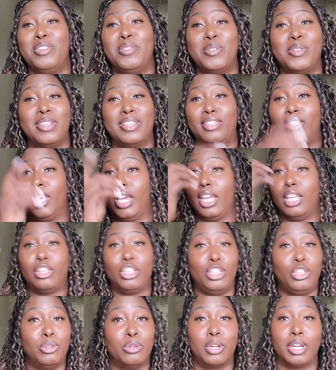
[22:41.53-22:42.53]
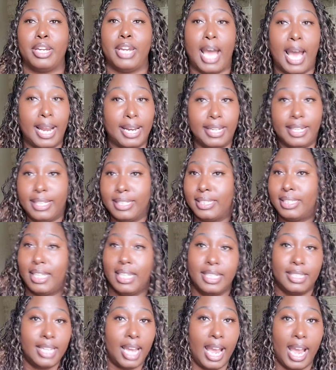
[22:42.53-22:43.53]
you either you done knotted it
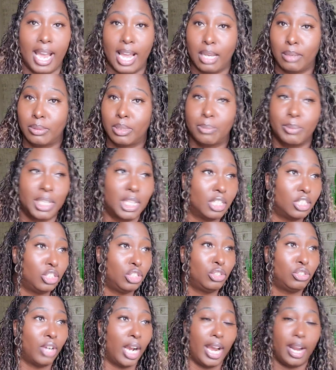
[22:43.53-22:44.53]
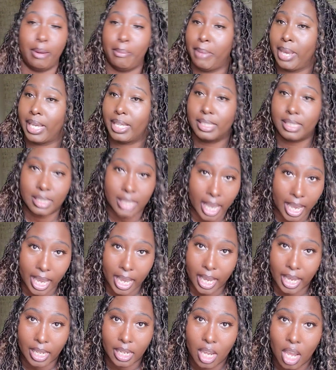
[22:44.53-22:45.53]
ten times because you're trying to make it
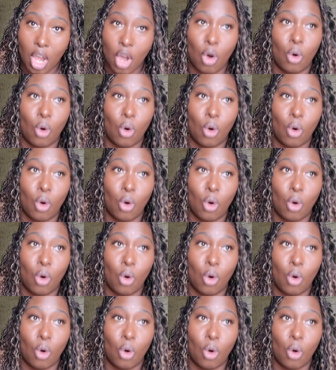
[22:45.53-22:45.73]
stay,